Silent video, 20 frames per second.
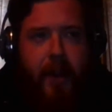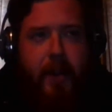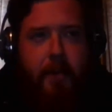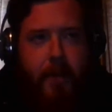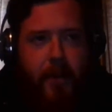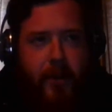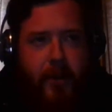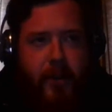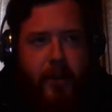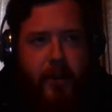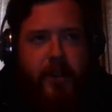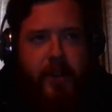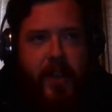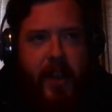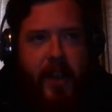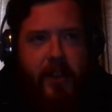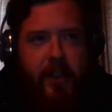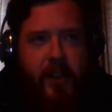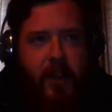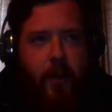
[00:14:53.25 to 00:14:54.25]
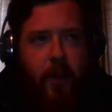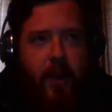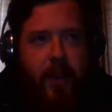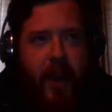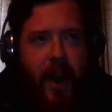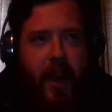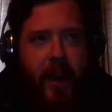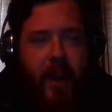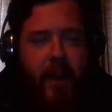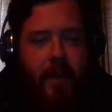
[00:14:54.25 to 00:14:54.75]
but just seeing someone that
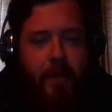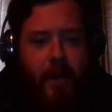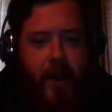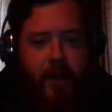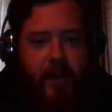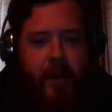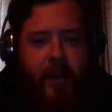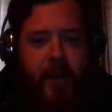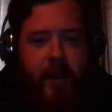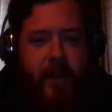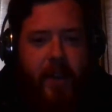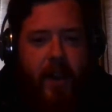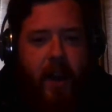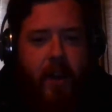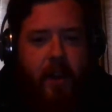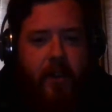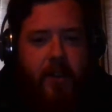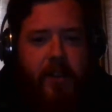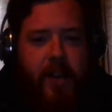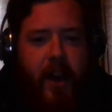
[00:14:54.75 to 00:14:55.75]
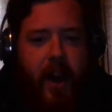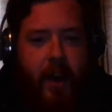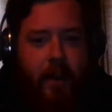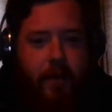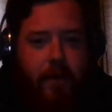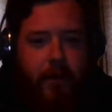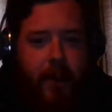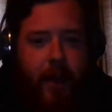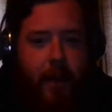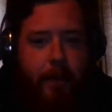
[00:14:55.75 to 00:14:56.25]
invested in the other side
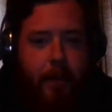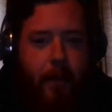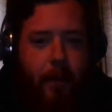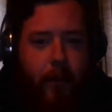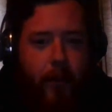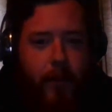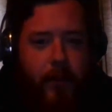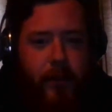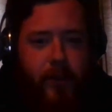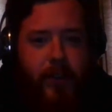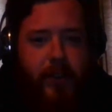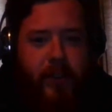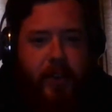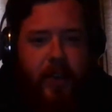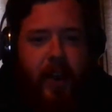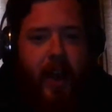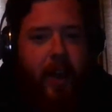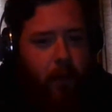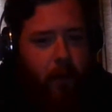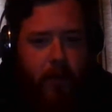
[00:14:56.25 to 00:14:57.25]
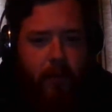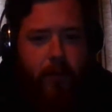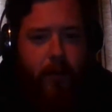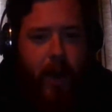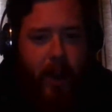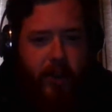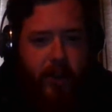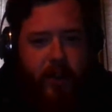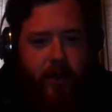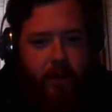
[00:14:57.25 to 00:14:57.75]
flip was just like
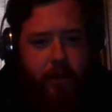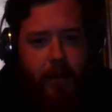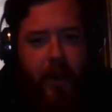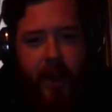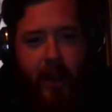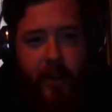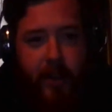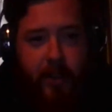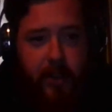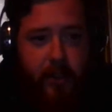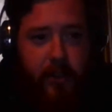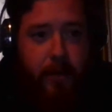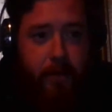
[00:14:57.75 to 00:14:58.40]
refreshing, because